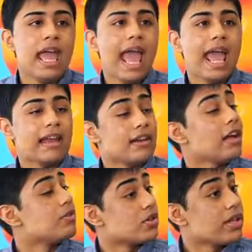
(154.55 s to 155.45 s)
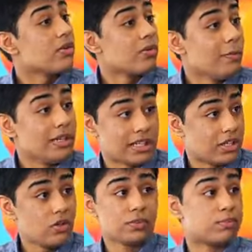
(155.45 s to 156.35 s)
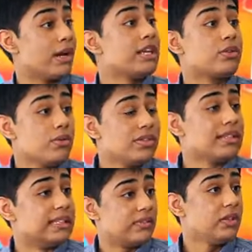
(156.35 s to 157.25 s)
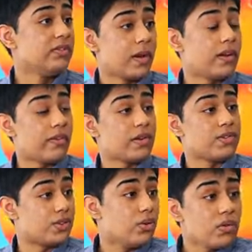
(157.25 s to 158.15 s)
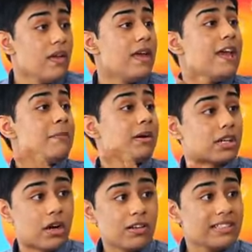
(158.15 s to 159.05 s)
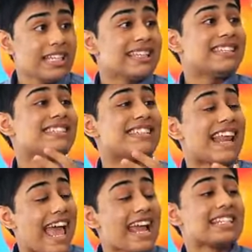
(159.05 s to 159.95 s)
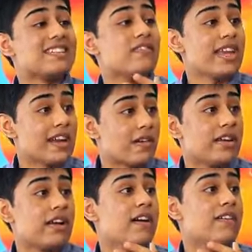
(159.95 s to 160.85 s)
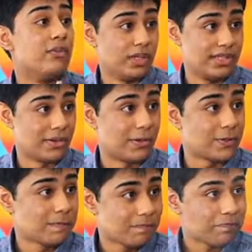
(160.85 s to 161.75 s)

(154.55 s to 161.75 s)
and I'm sure there will be huge breakthroughs in this field very, very soon, but currently this is an active area of research.